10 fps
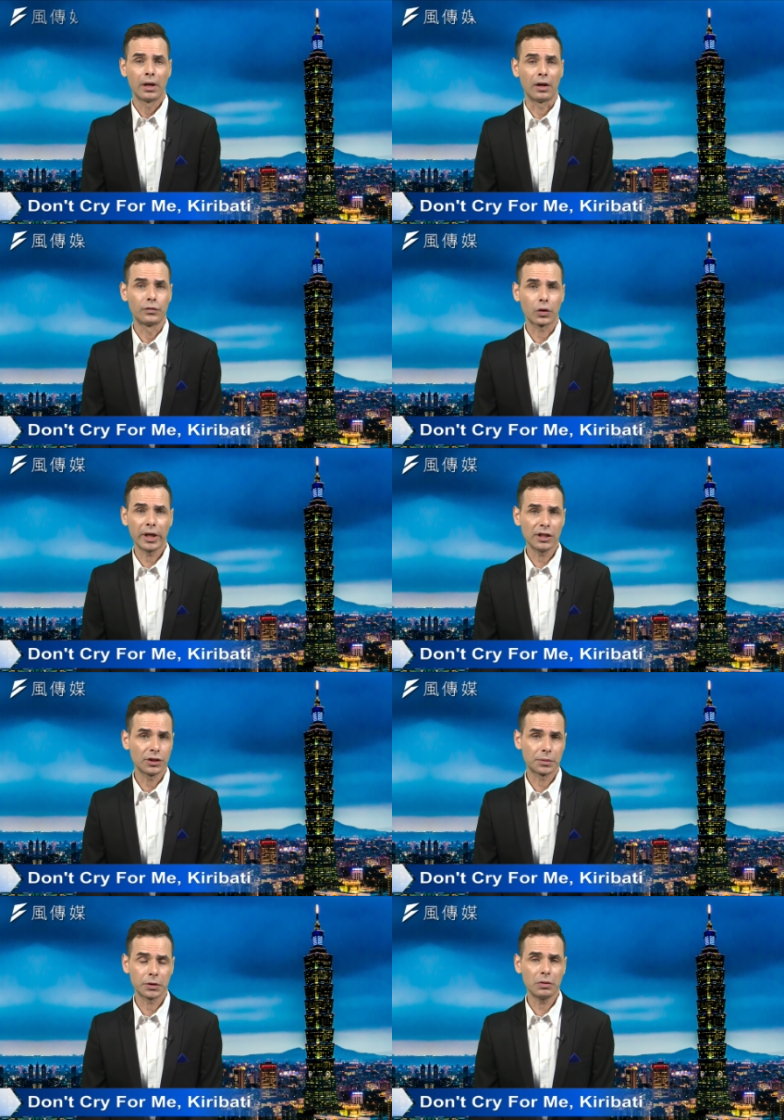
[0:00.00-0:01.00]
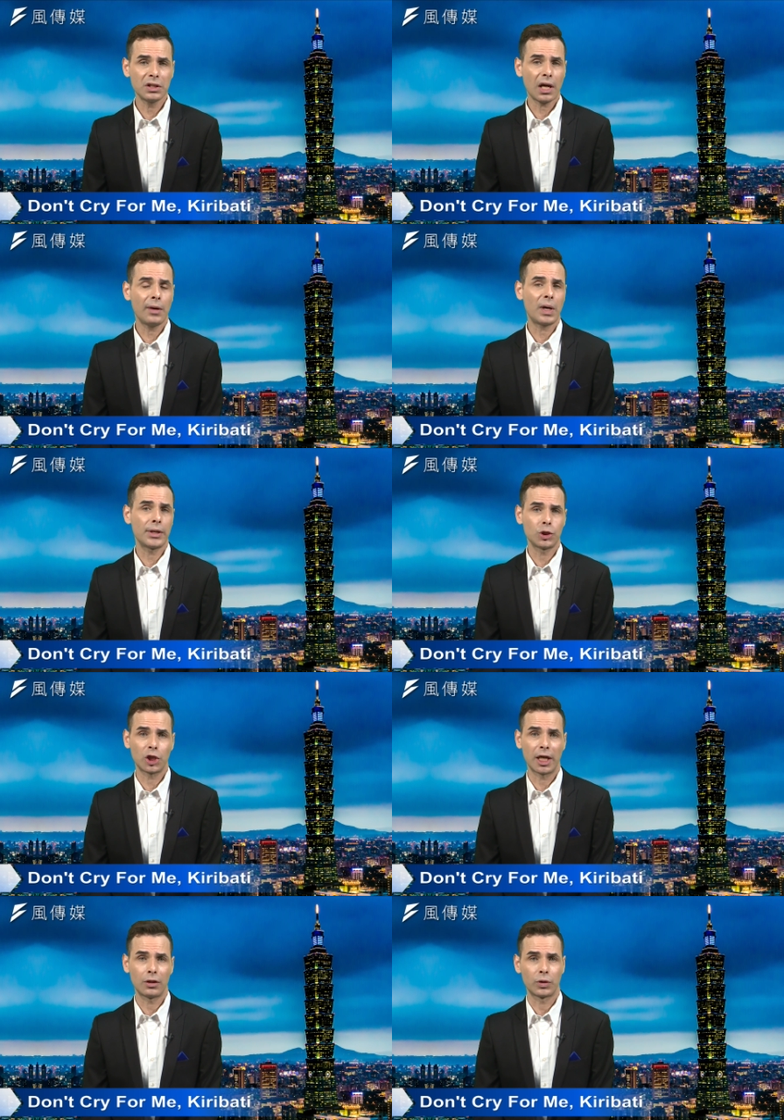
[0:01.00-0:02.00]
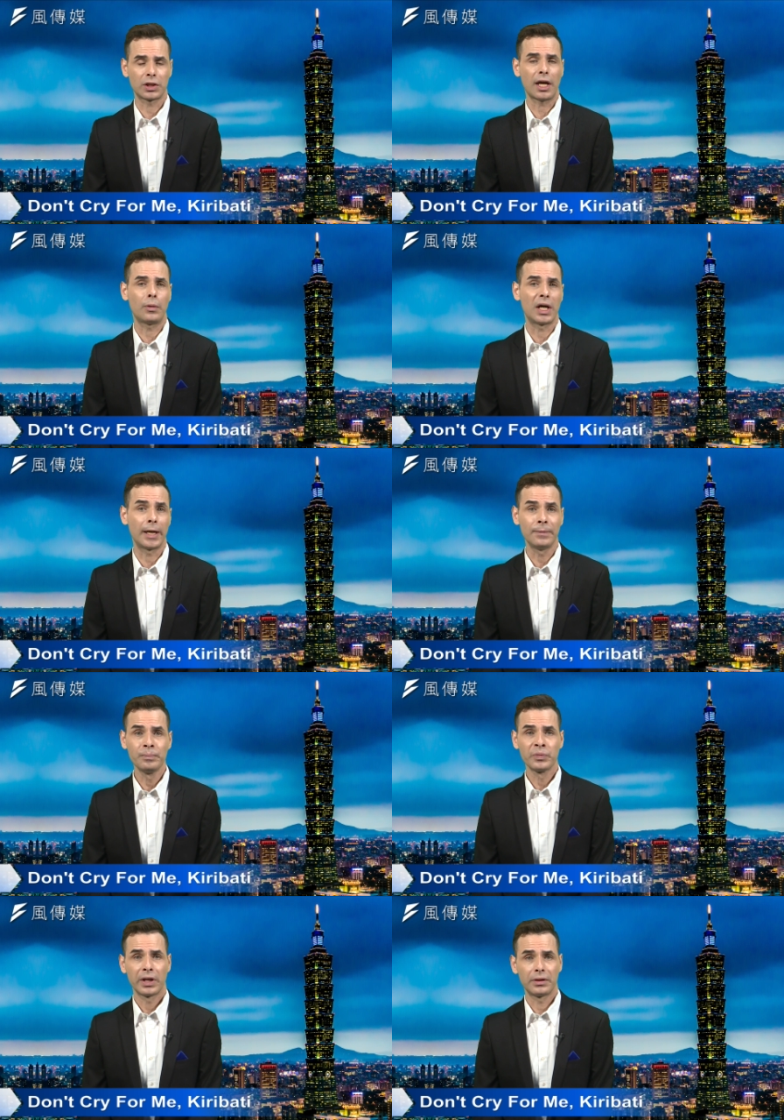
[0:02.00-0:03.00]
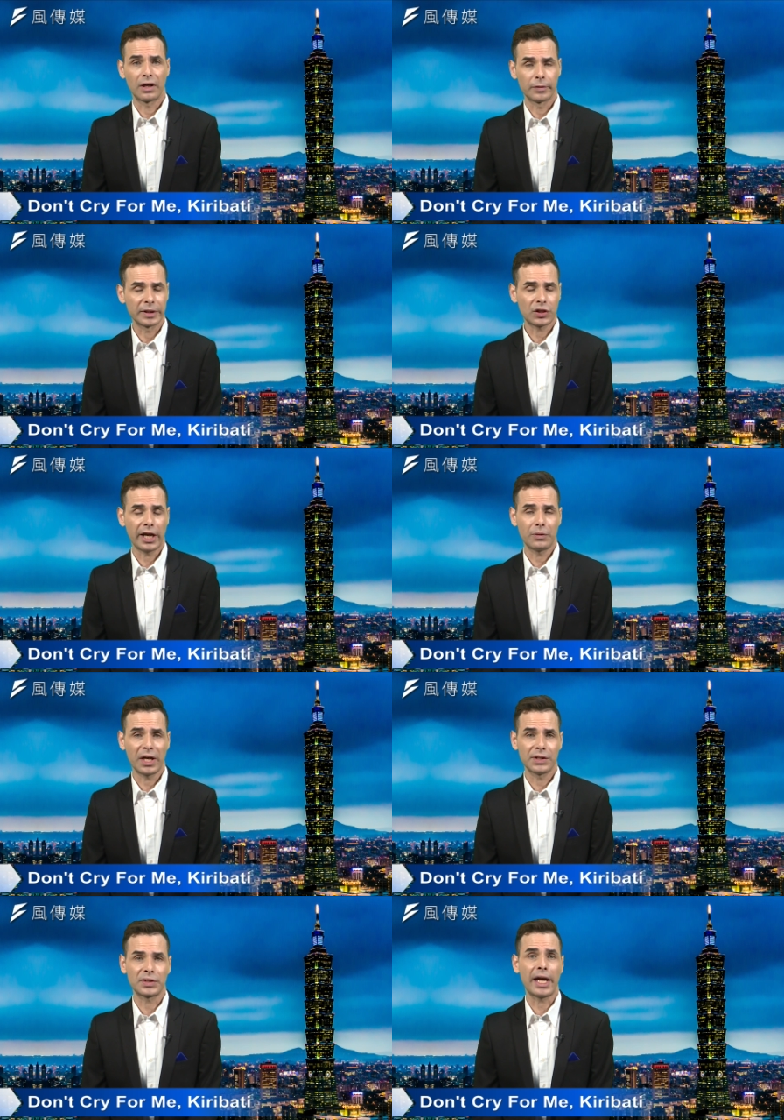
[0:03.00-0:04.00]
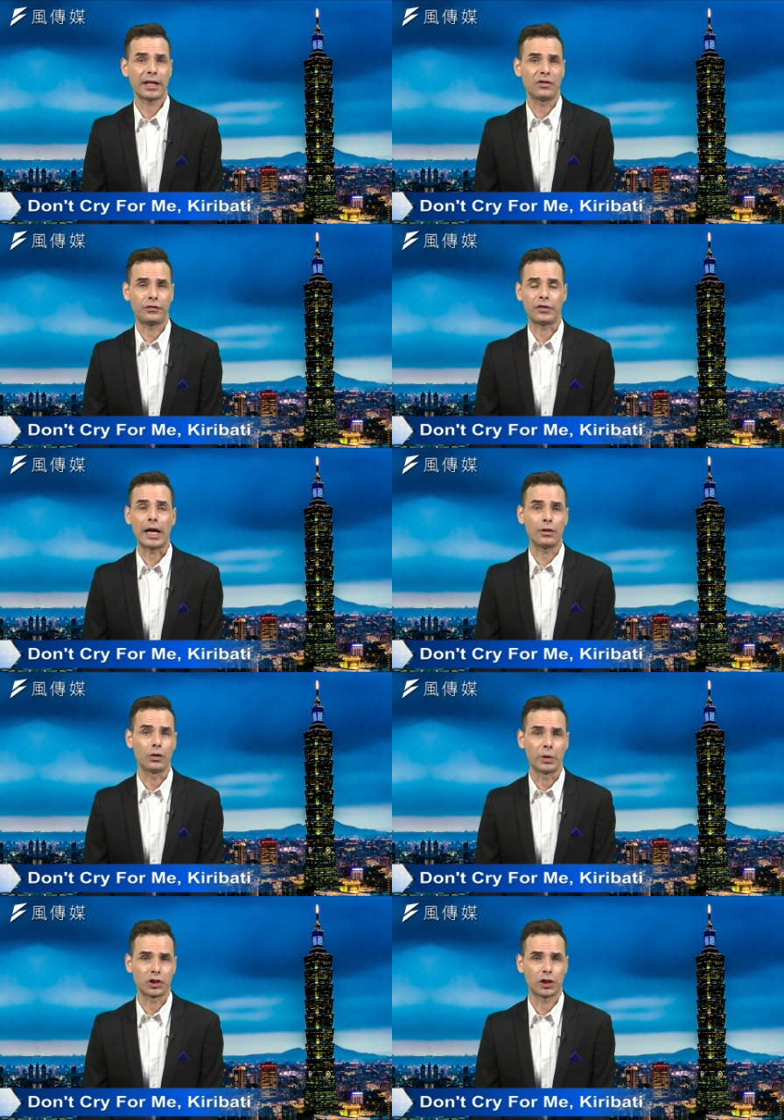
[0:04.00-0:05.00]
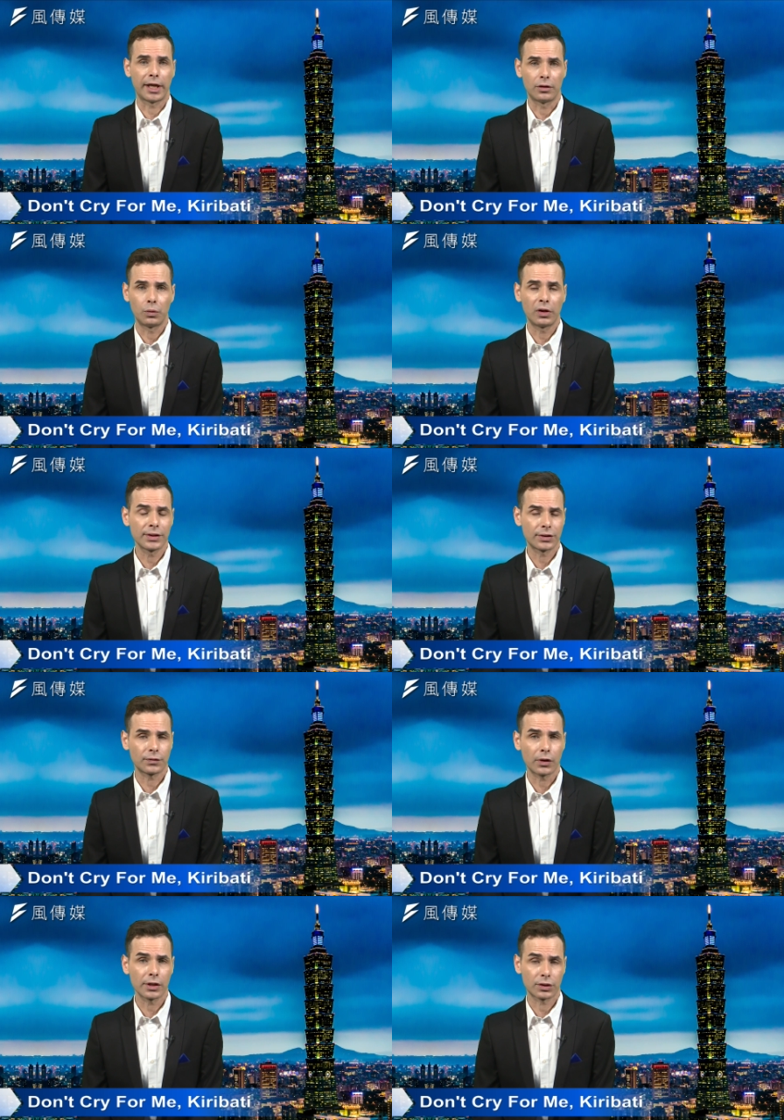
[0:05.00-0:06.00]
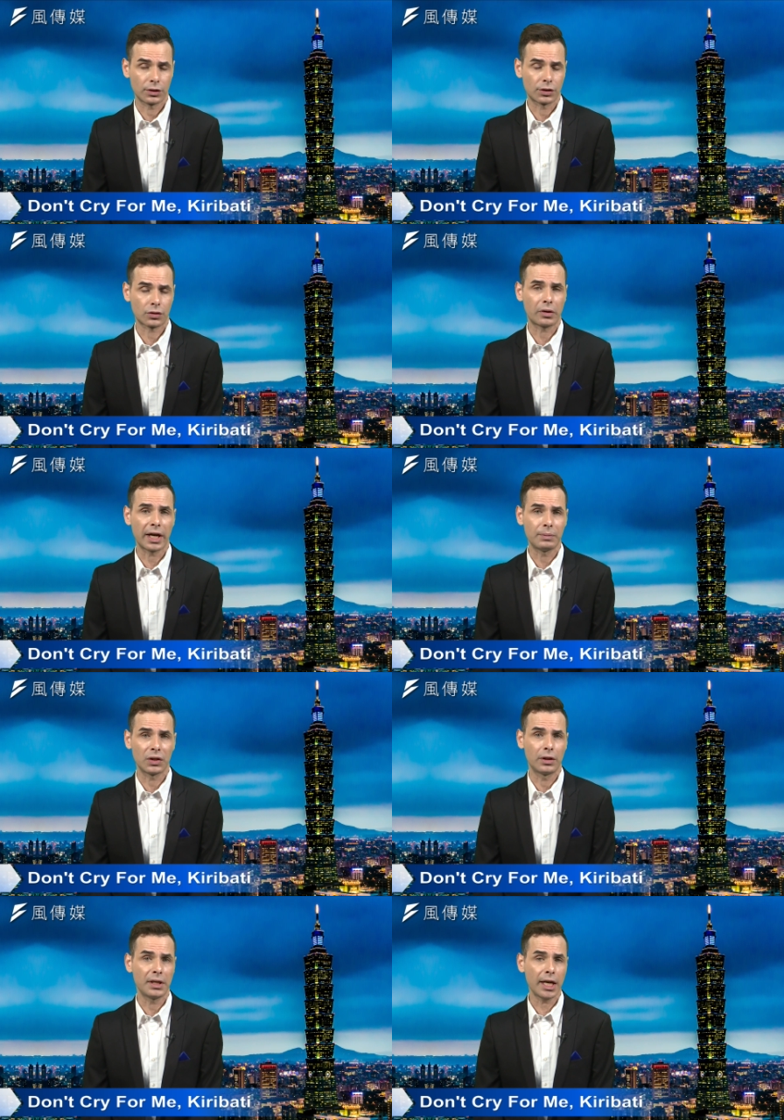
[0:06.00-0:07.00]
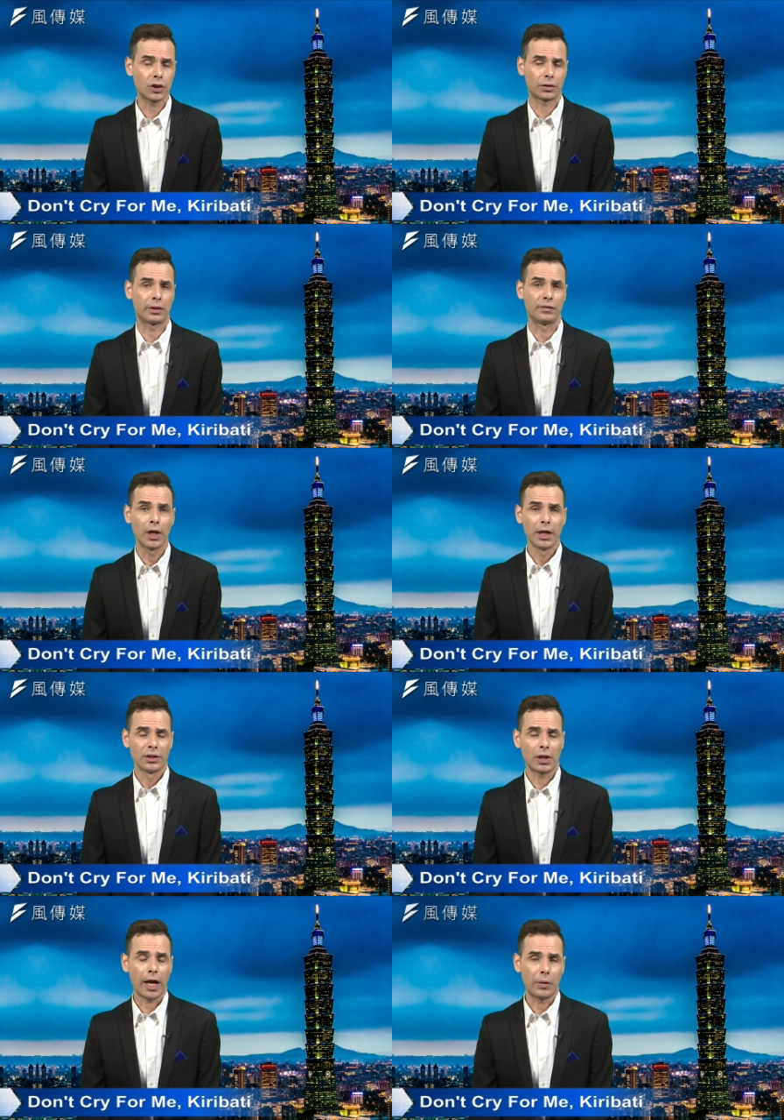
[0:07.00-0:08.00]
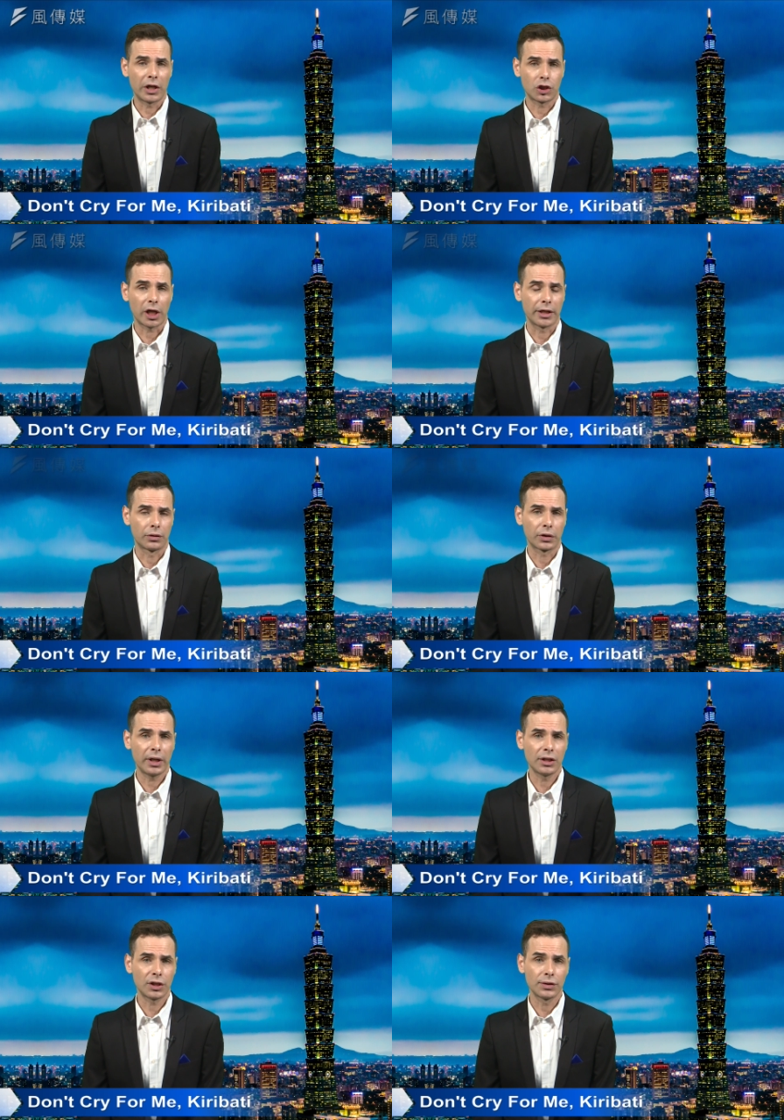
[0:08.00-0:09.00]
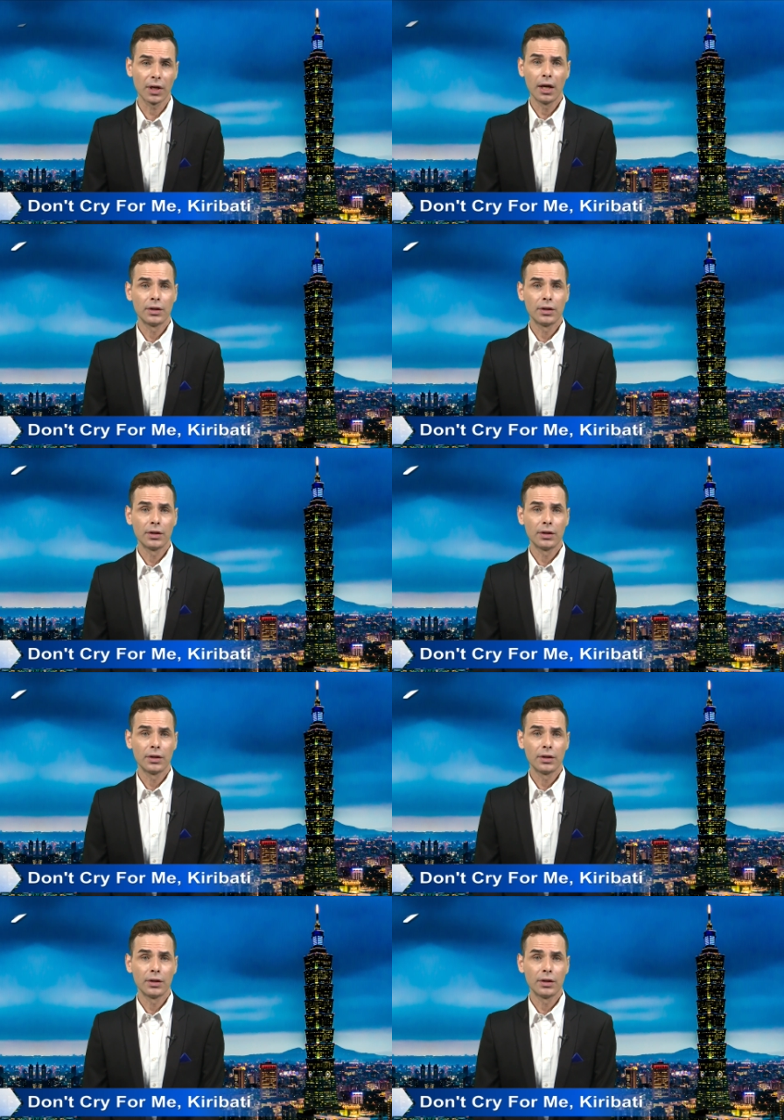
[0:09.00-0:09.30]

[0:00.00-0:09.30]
of relations between Taiwan and China, where Taiwan and the government of Taiwan is not going to follow what China wants as far as describing the nature of Taiwan China relations.